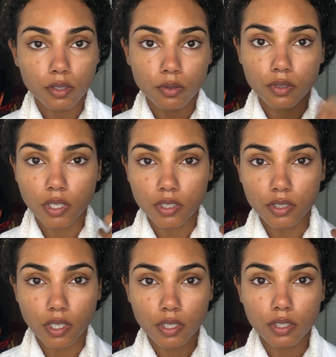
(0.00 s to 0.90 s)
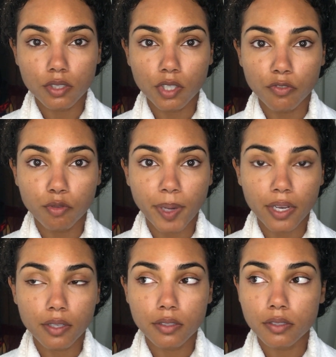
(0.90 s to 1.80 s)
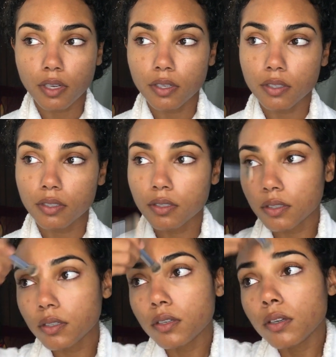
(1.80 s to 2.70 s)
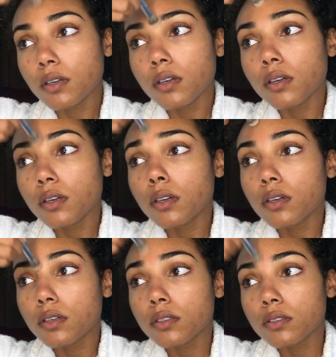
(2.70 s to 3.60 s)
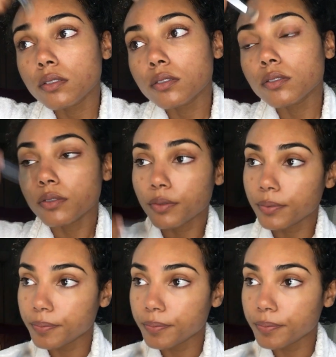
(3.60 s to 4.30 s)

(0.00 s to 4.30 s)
it's not just getting shoved back inside. So